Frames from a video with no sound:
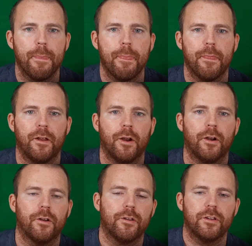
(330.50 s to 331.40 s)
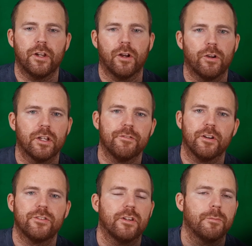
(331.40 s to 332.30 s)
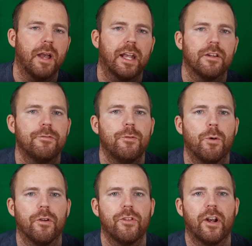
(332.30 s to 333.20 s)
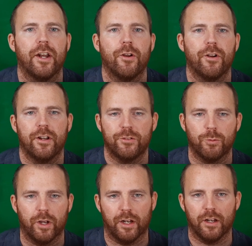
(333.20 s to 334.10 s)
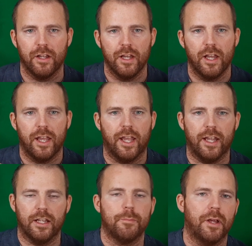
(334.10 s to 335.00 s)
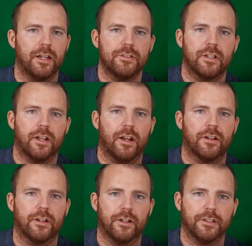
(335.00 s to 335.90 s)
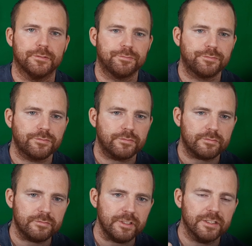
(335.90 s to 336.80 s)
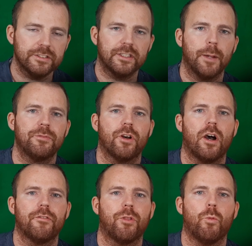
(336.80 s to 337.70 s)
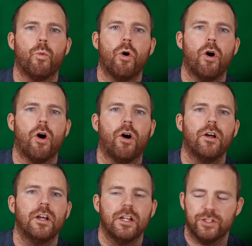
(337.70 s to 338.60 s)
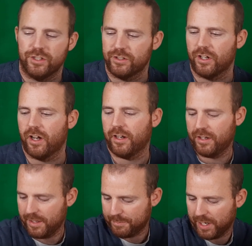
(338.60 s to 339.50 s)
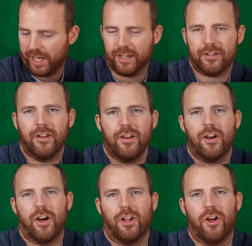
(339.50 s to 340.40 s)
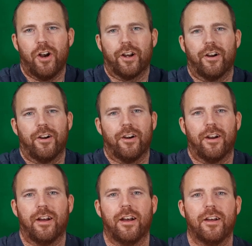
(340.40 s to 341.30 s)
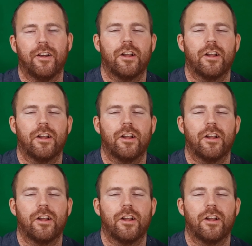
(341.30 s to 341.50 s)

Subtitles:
They're, you know, conversing back and forth. And I notice when Haley Bennett's character steps off the wall, she's got paint along her